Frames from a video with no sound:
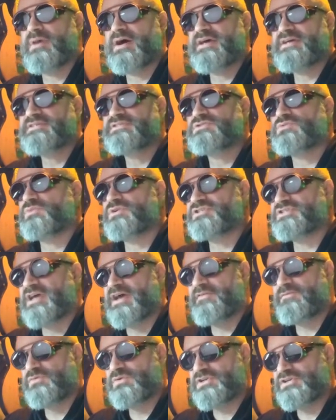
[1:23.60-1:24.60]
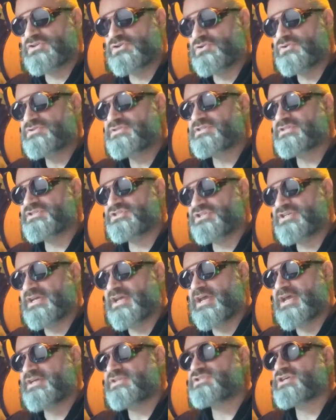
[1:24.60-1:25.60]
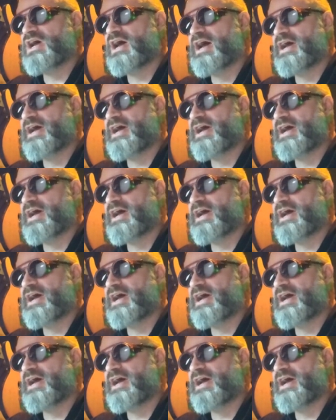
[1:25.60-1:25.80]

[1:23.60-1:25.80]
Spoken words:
mice which have reduced GH